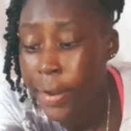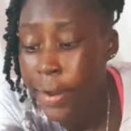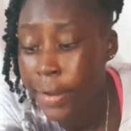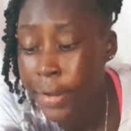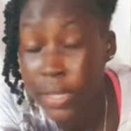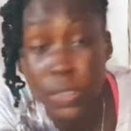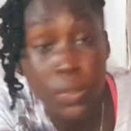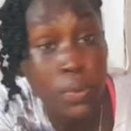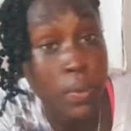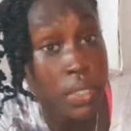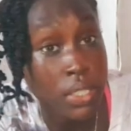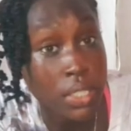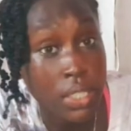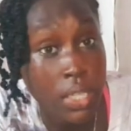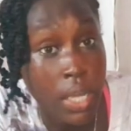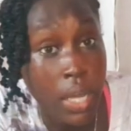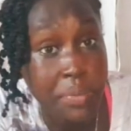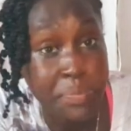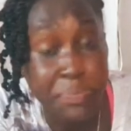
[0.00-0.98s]
Next
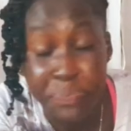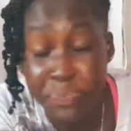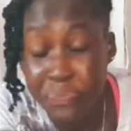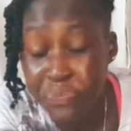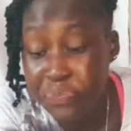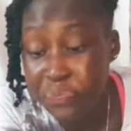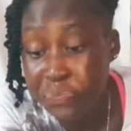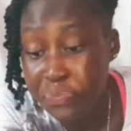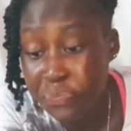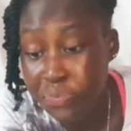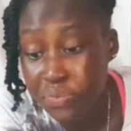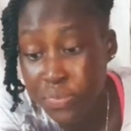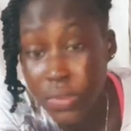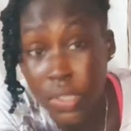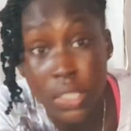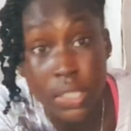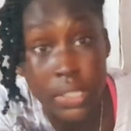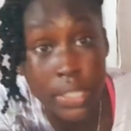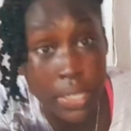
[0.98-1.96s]
question.
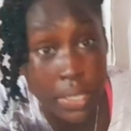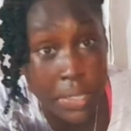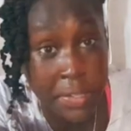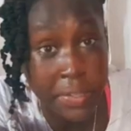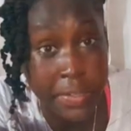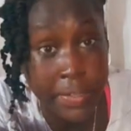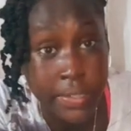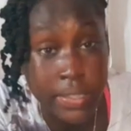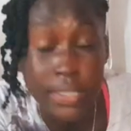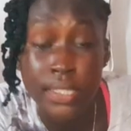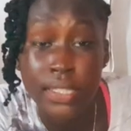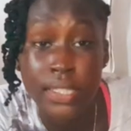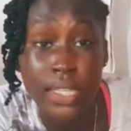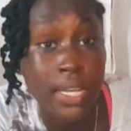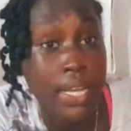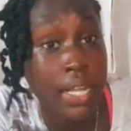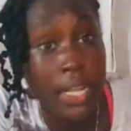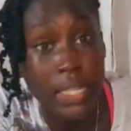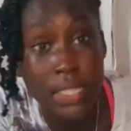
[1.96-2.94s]
You're single?
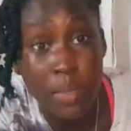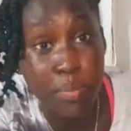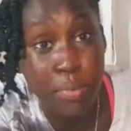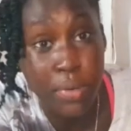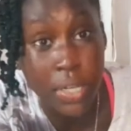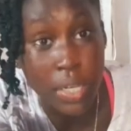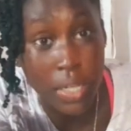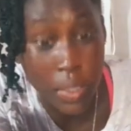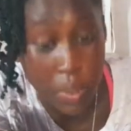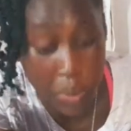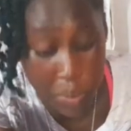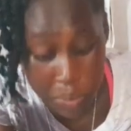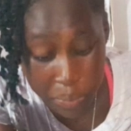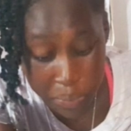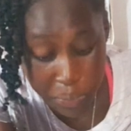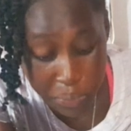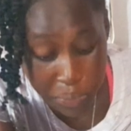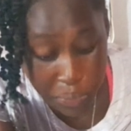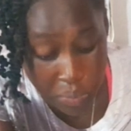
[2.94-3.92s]
Single as a Pringle.
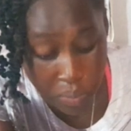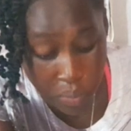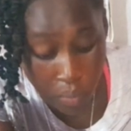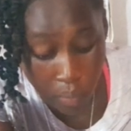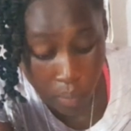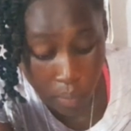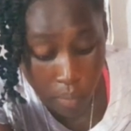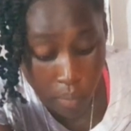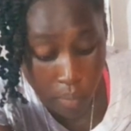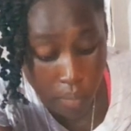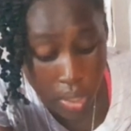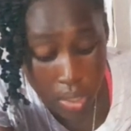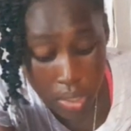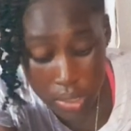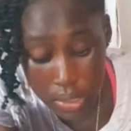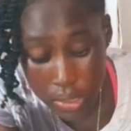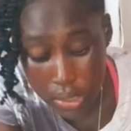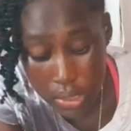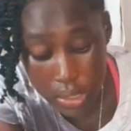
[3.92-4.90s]

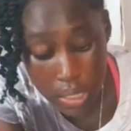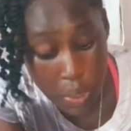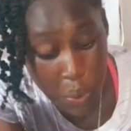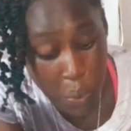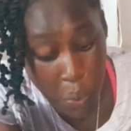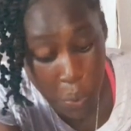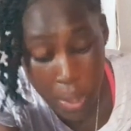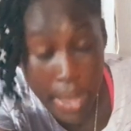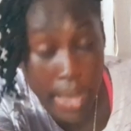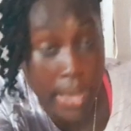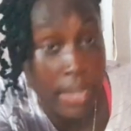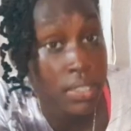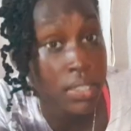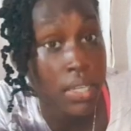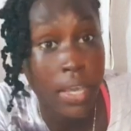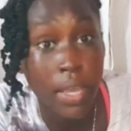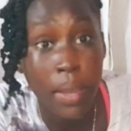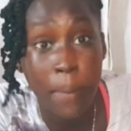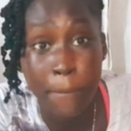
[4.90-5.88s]
Single as
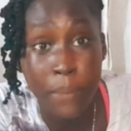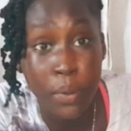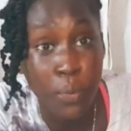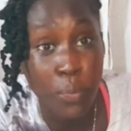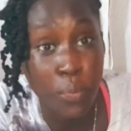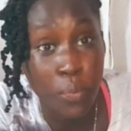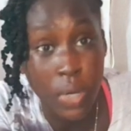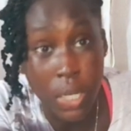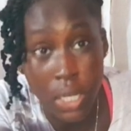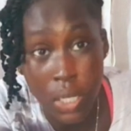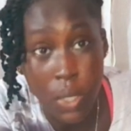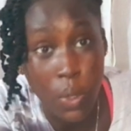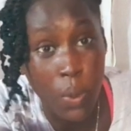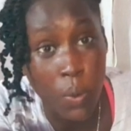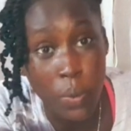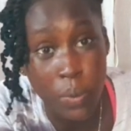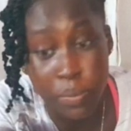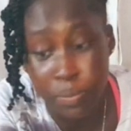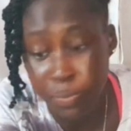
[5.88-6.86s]
a
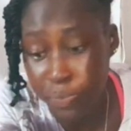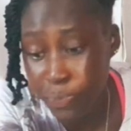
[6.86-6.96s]
Pringle.